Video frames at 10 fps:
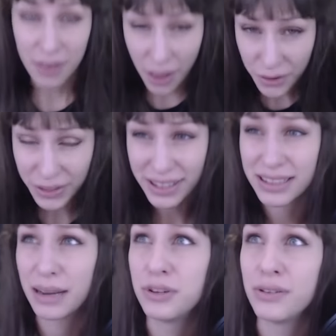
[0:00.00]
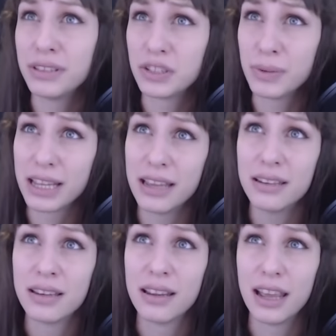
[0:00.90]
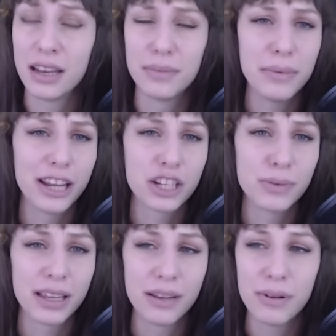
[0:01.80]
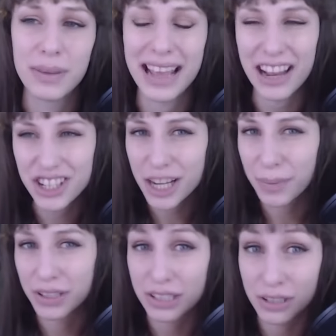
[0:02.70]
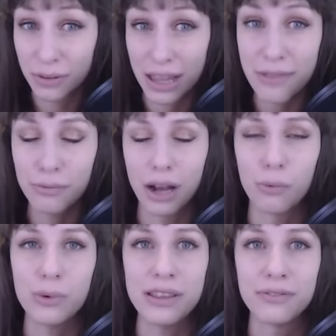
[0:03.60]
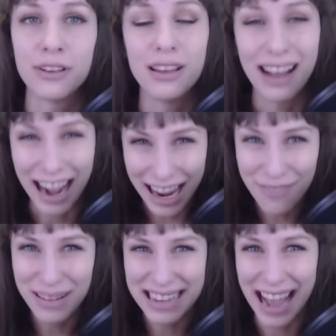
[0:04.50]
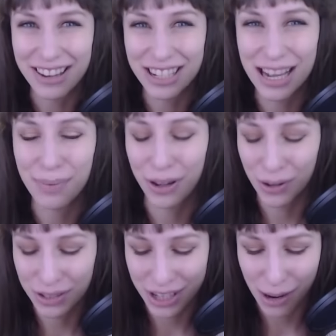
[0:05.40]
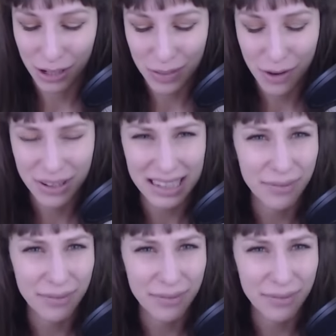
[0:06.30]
Other things that I'm doing this weekend, and maybe next weekend, we've been catching up on, st they well, we've, I have been catching up on old Star Wars movies.